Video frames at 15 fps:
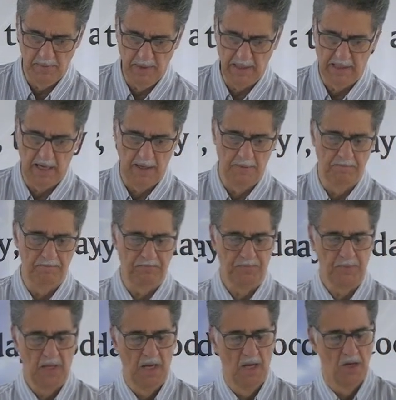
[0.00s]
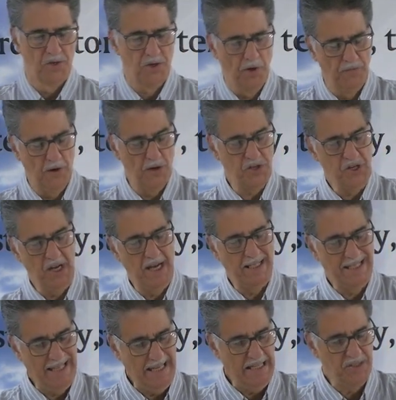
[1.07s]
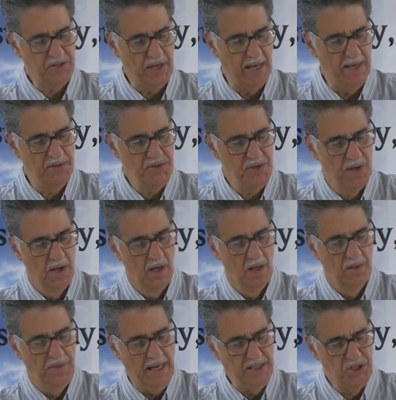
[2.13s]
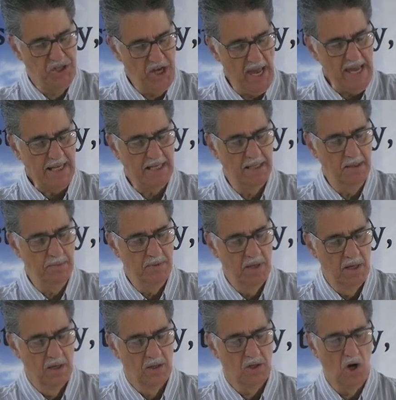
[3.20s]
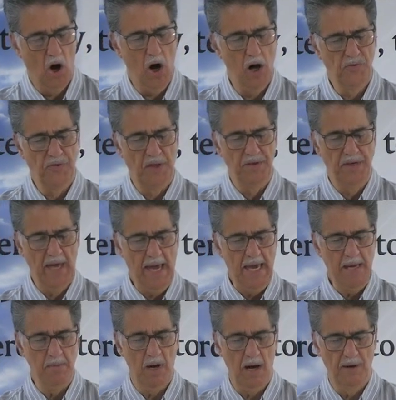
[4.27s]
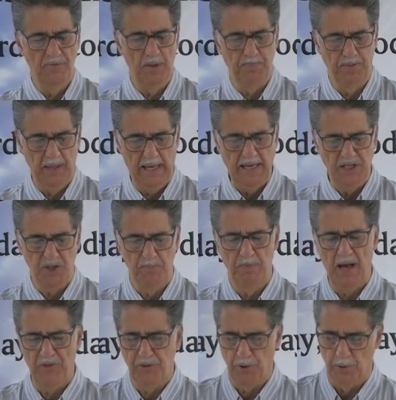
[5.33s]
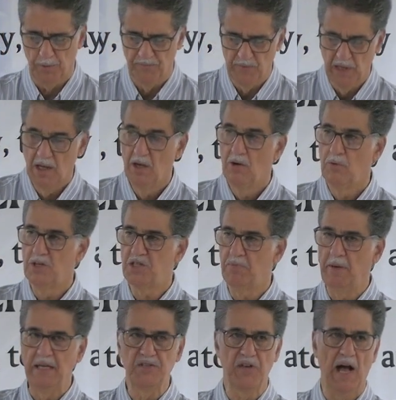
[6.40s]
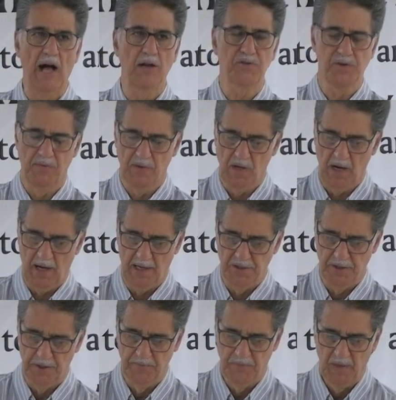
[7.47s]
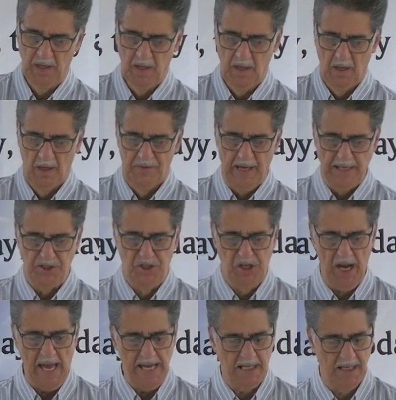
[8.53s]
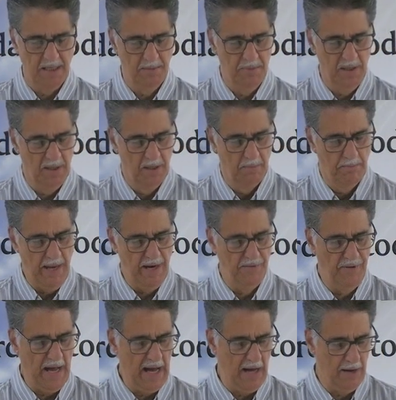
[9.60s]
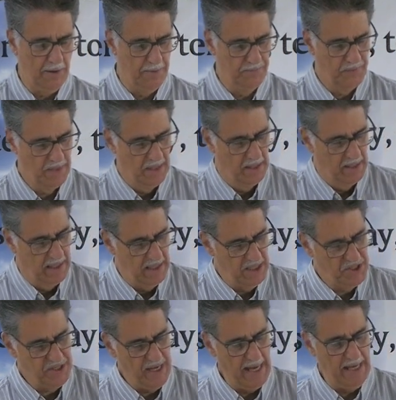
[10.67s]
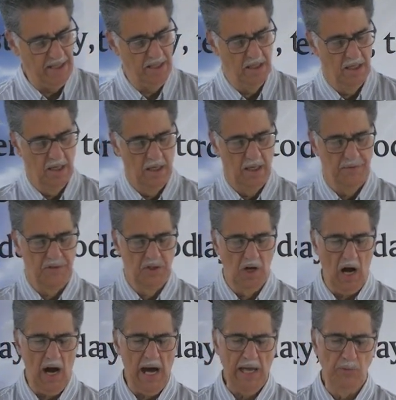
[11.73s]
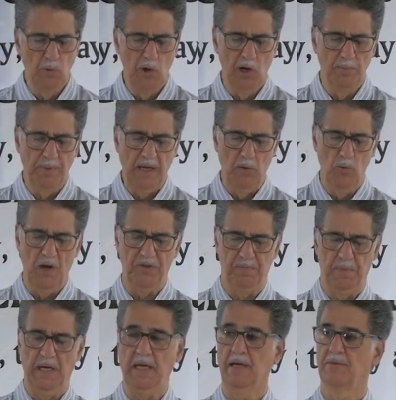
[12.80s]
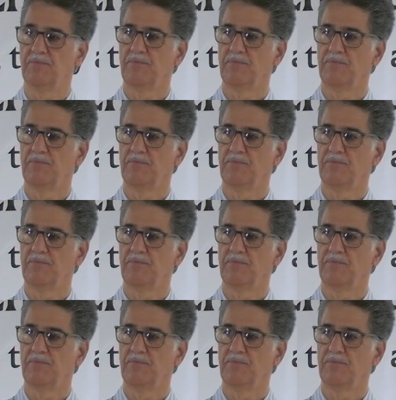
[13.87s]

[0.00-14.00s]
to become. Yes, so verse 19 says, Then Jacob called the name of the place Bethel, which means house of God. Then Jacob made a vow, and he said, If God will be with me,